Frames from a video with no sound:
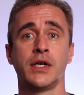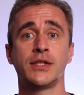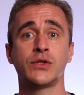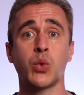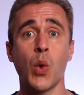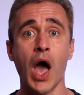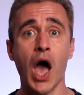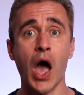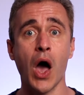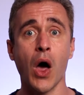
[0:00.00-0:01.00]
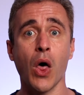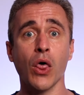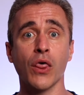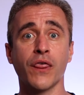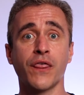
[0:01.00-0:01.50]

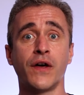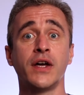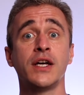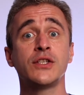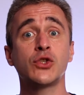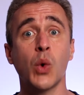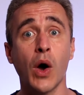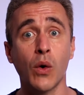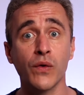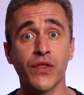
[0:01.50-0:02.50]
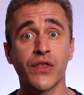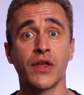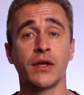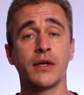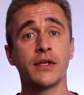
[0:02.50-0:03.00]
12th, 12th,
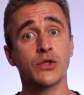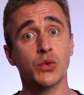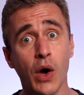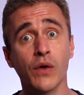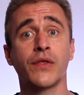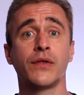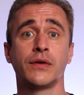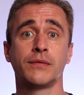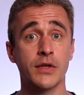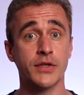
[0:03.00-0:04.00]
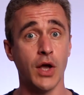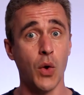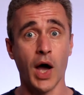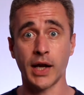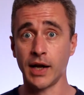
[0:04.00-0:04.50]
12th.
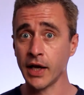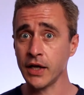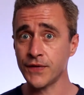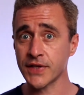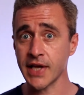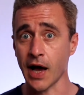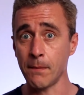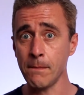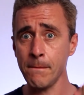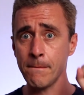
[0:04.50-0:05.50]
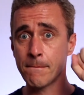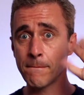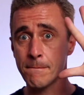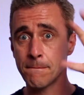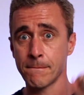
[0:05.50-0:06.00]
So unlucky for some,
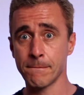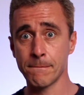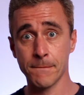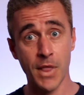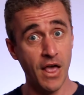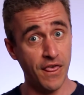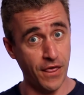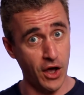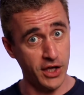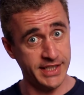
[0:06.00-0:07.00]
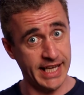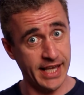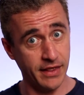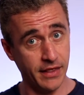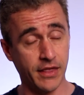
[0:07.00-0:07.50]

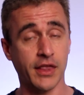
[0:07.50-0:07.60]
13th.